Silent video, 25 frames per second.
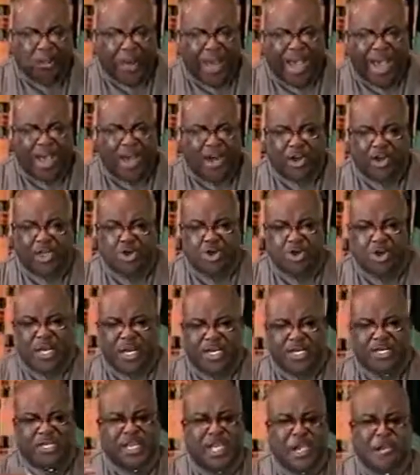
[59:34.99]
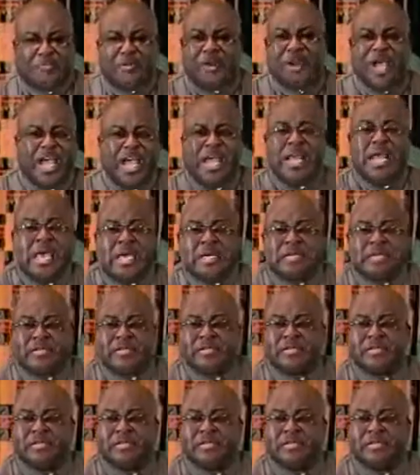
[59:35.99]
why are you getting deeper in it?